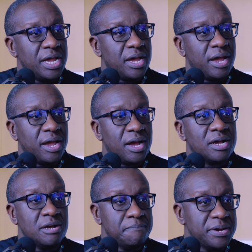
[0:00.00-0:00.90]
AI are
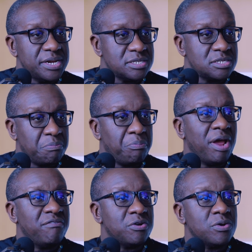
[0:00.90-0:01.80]
companies,
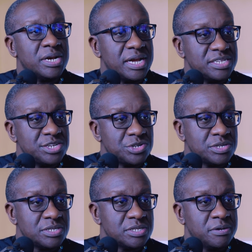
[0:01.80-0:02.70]
private
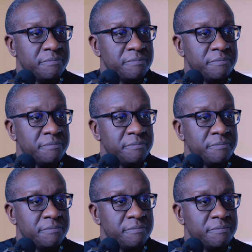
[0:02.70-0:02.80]
organizations,